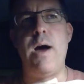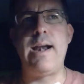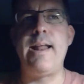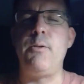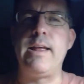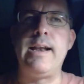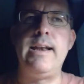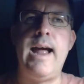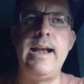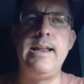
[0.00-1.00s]
did I only get a
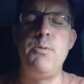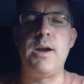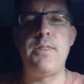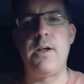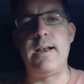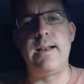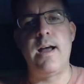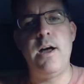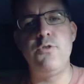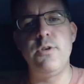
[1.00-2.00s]
90 when I thought I did
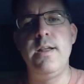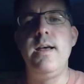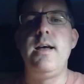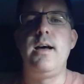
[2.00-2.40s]
100,